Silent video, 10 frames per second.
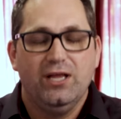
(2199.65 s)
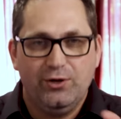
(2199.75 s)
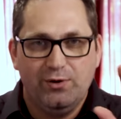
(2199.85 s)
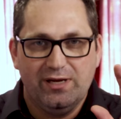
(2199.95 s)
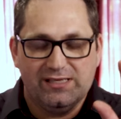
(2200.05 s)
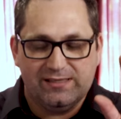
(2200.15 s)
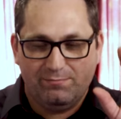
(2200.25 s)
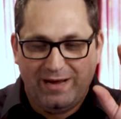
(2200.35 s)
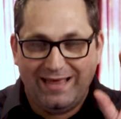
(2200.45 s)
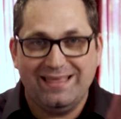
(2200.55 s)
who is,
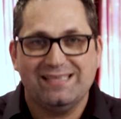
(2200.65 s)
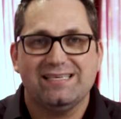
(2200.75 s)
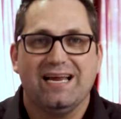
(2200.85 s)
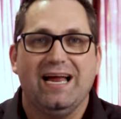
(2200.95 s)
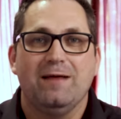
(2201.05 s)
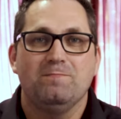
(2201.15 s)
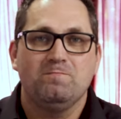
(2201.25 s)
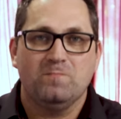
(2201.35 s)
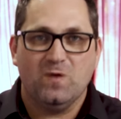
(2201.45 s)
by this time,